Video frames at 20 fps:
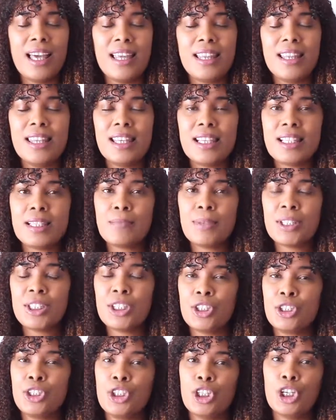This
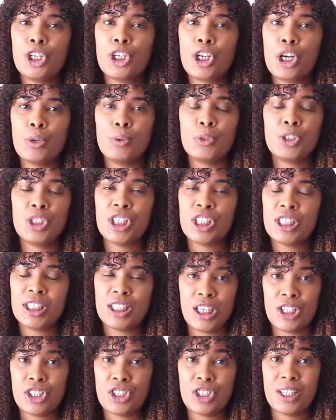particular coaching
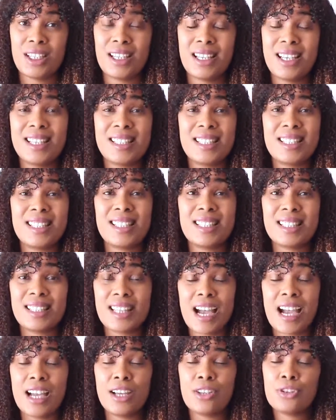session is
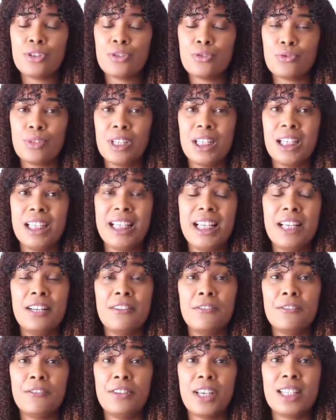designed to really
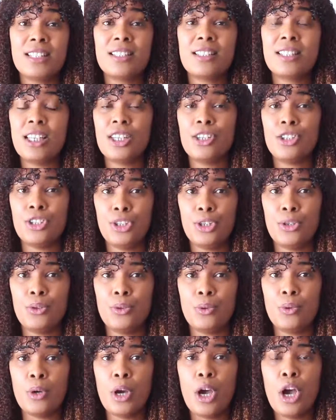invest in
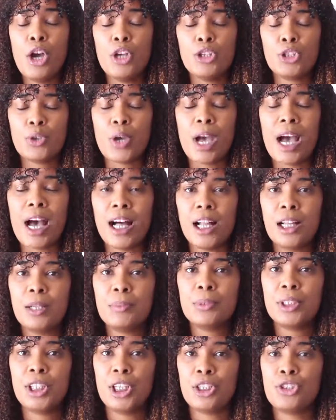you, to
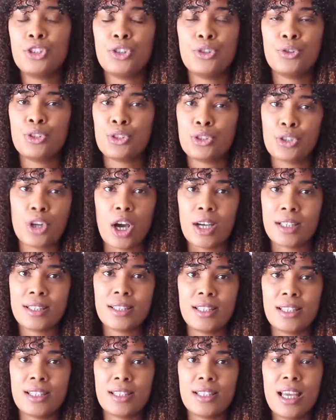help get you
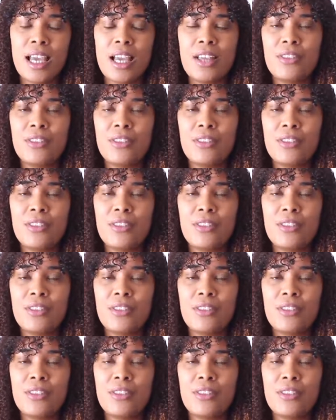started.